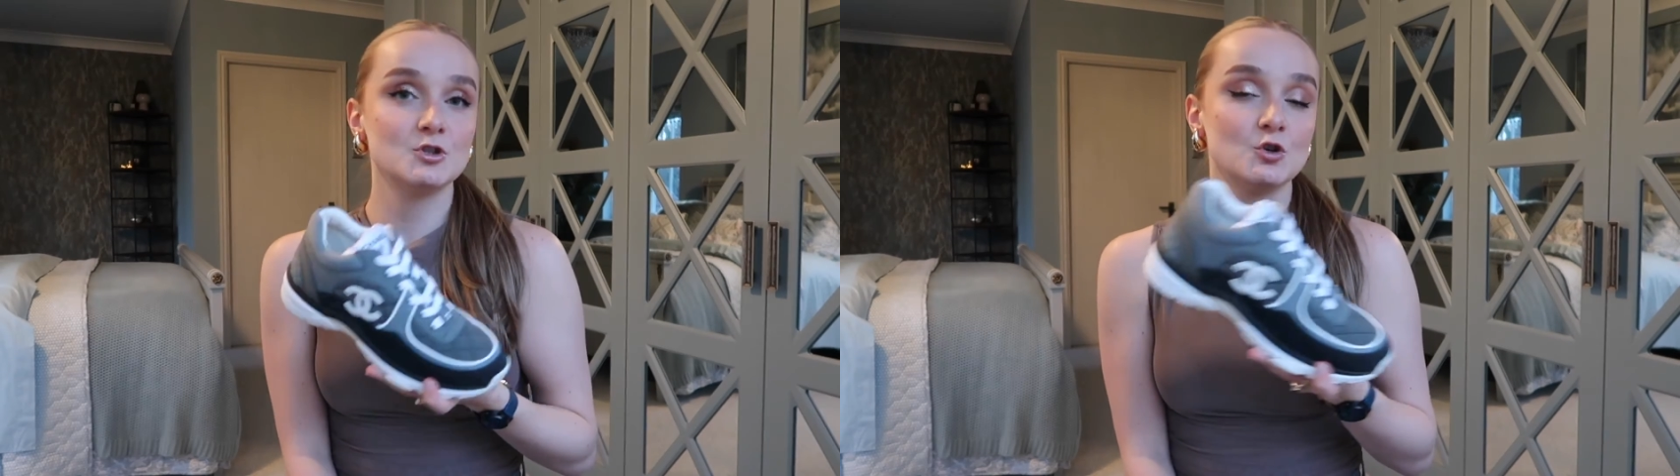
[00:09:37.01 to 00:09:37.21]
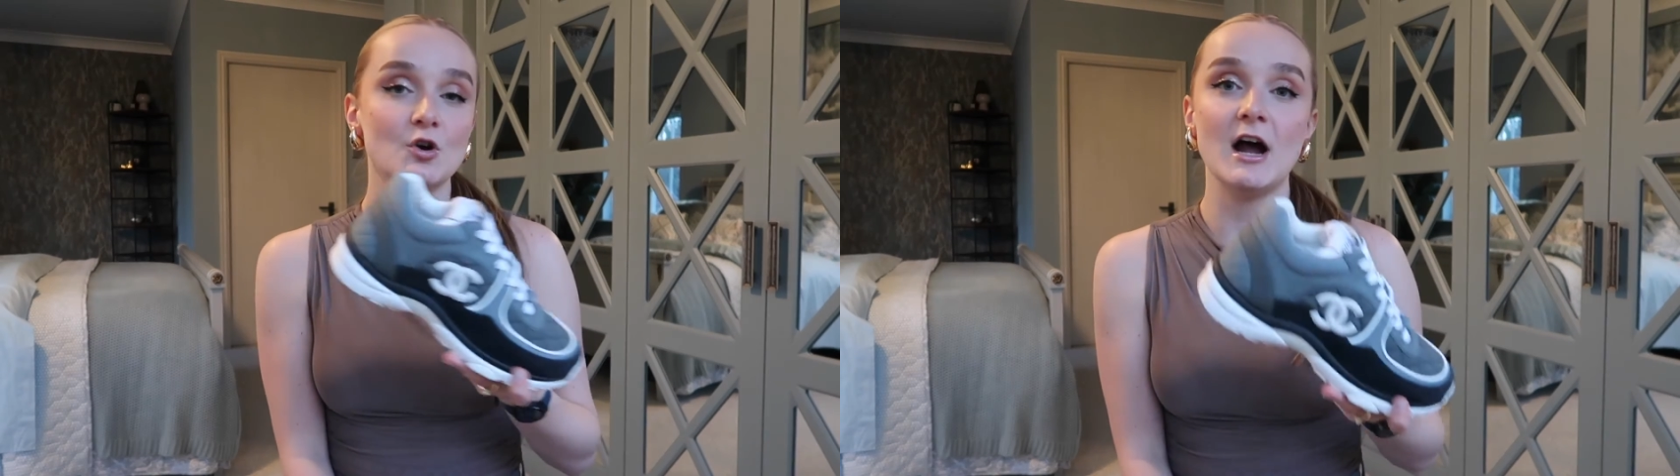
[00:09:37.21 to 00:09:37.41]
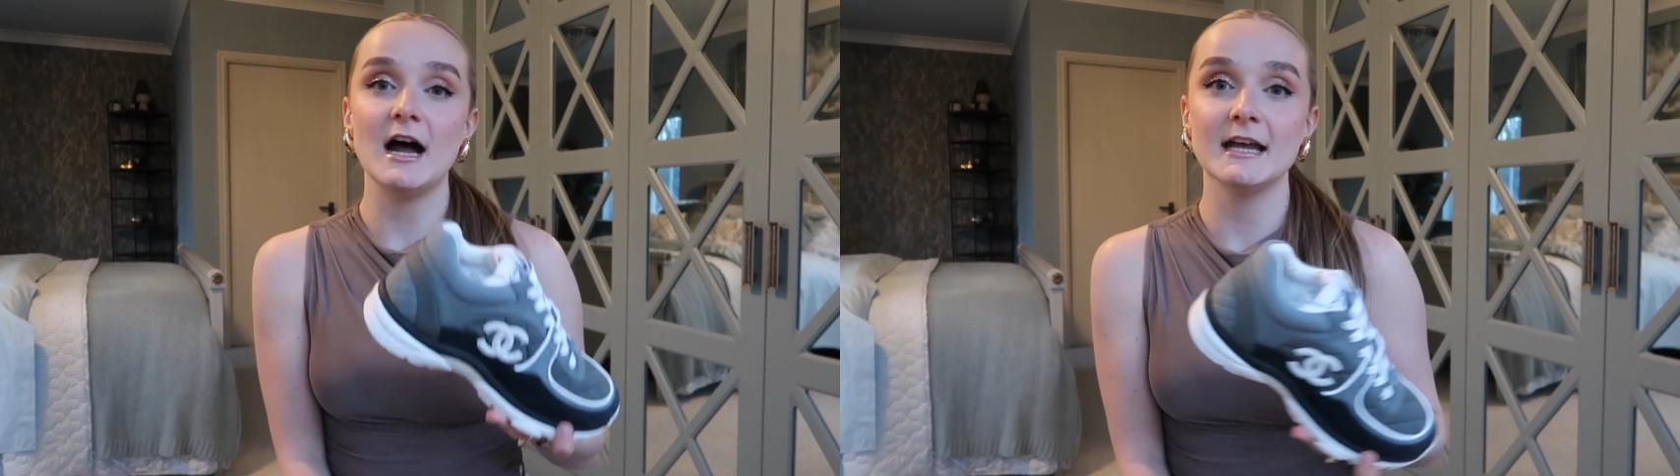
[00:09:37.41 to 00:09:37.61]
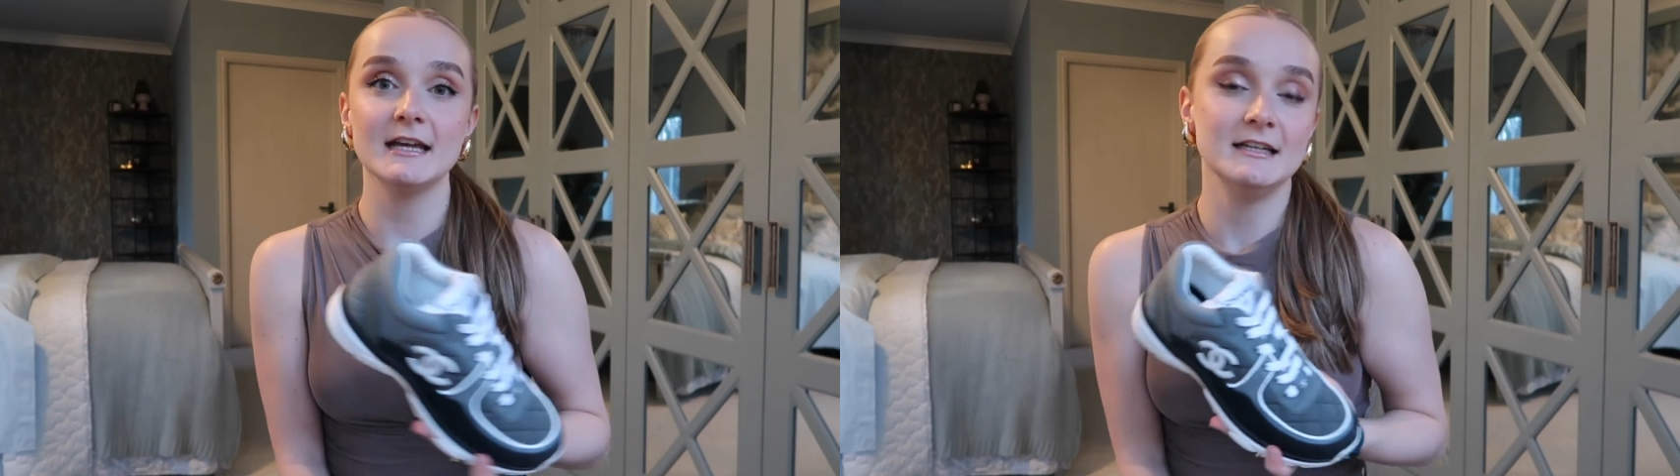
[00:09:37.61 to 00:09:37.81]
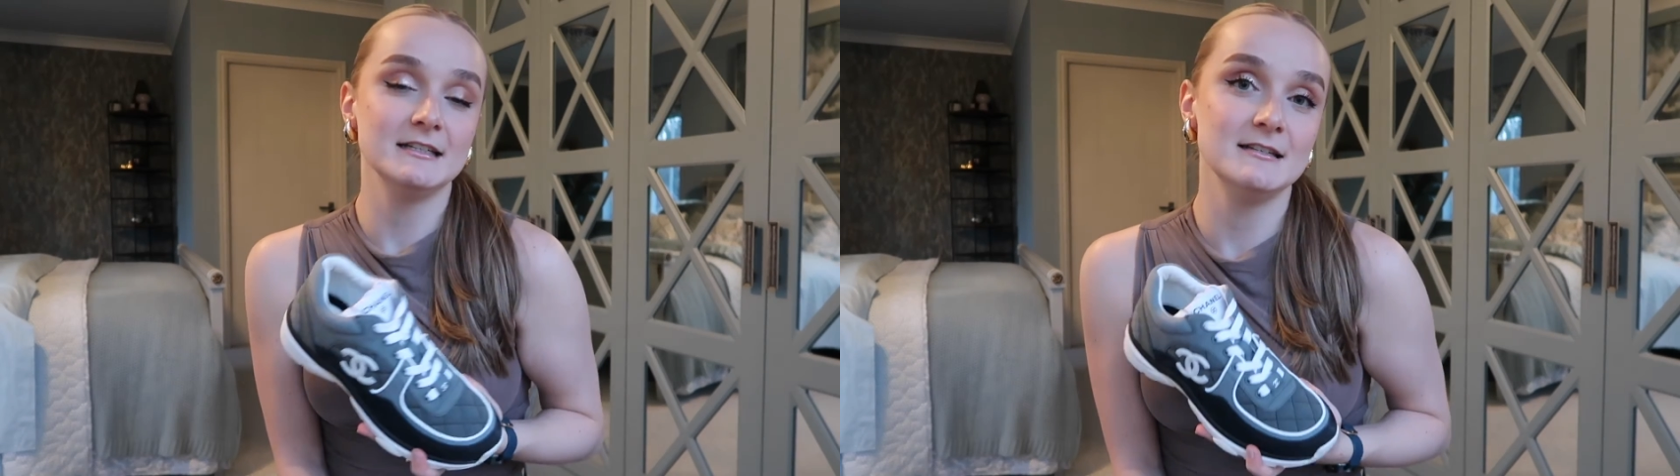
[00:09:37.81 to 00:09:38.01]
try
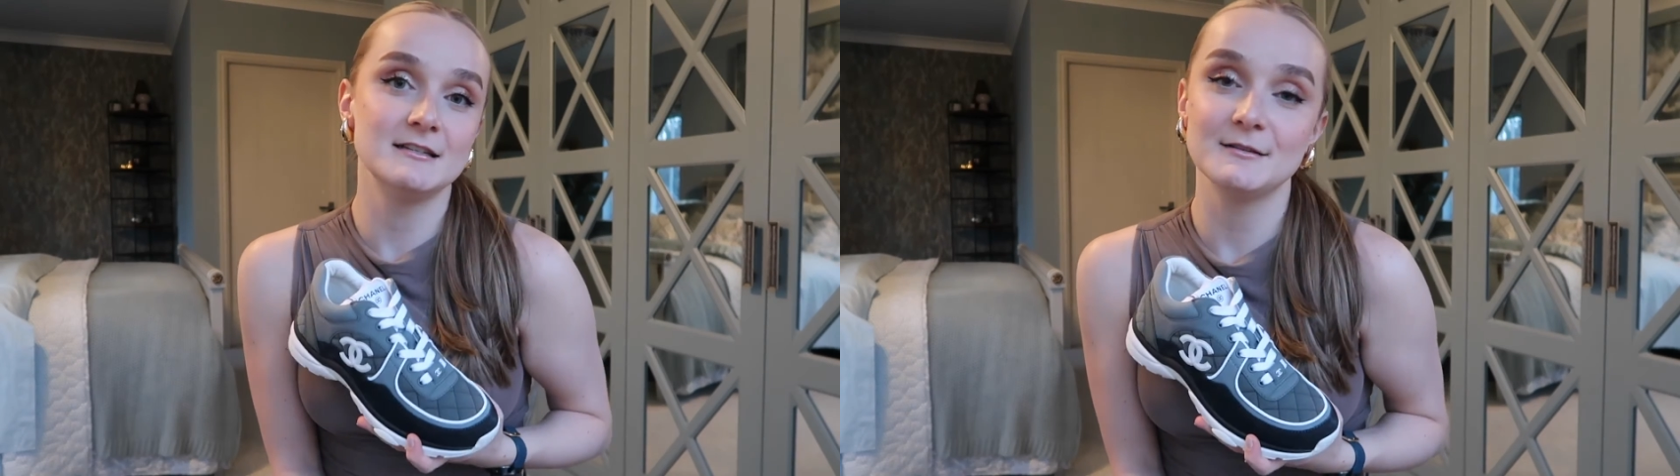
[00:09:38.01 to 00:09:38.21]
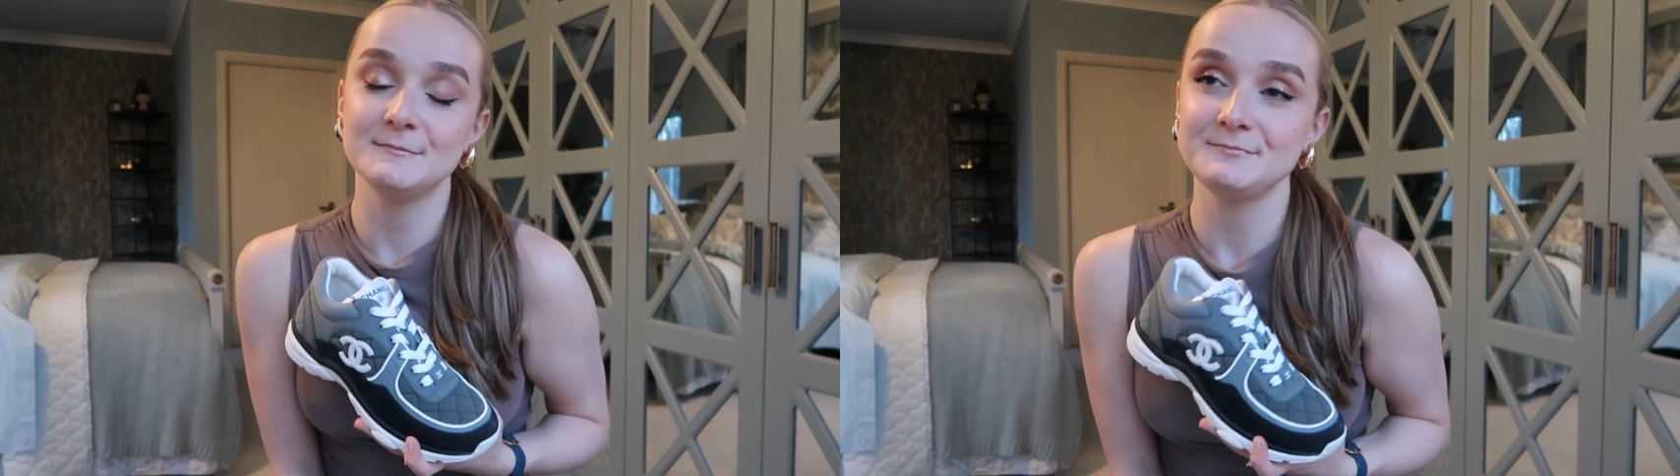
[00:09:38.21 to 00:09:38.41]
and